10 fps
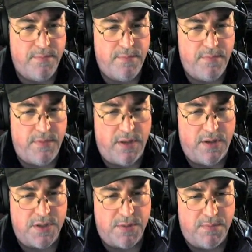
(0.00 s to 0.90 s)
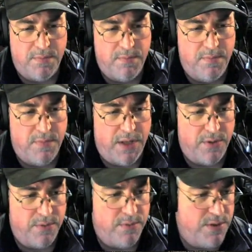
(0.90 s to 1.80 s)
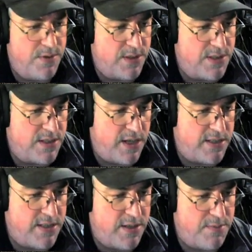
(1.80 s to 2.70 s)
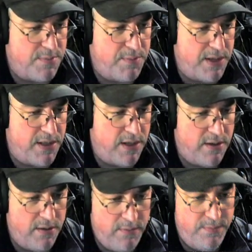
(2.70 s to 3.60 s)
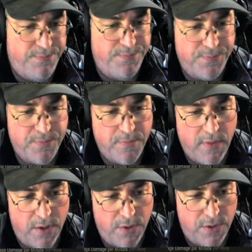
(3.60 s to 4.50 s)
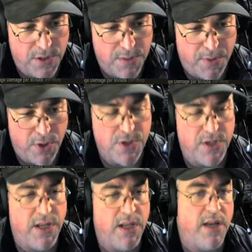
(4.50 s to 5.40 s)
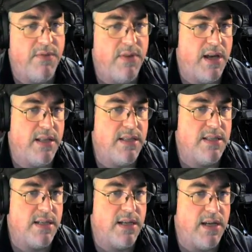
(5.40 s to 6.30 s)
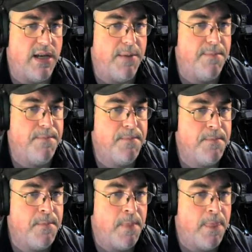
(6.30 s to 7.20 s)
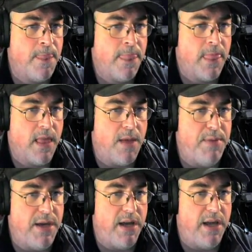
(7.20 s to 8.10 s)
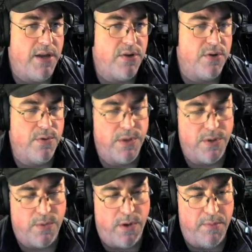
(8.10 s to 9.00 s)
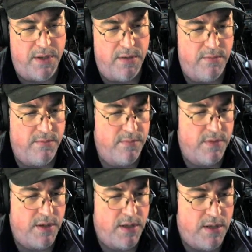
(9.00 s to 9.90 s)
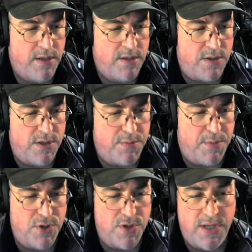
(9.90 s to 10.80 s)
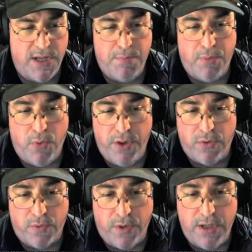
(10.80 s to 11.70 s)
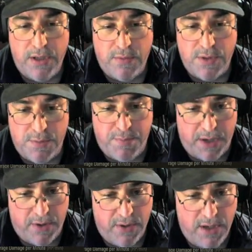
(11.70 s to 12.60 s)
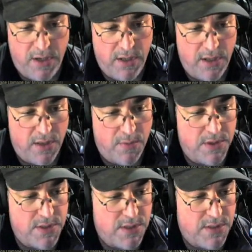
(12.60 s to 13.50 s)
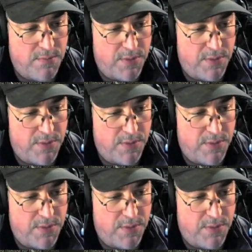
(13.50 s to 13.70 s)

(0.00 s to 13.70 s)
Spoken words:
There's some other useless stats here, but the big thing, your dispersion. Again, I've got a BIA crew with equipment, so dispersion's down to 0.3, which is better than any of the other ones.